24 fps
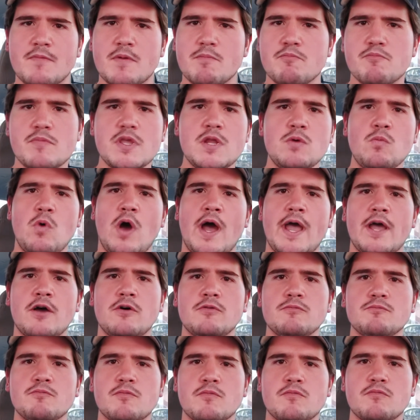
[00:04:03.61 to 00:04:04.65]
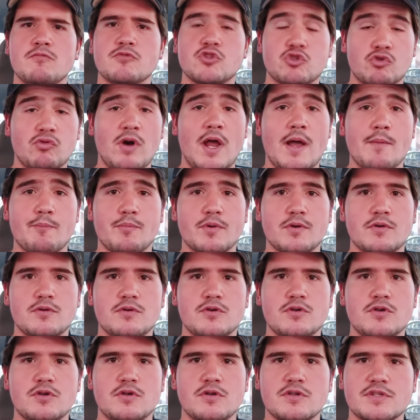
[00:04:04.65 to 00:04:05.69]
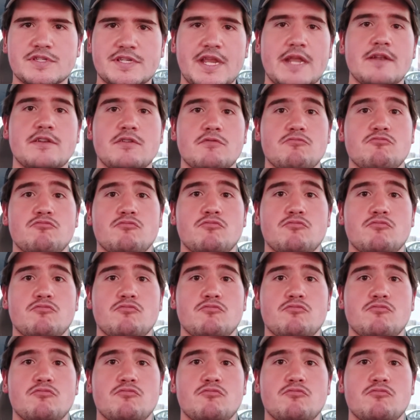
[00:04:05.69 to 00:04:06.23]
Meanwhile, Trump sent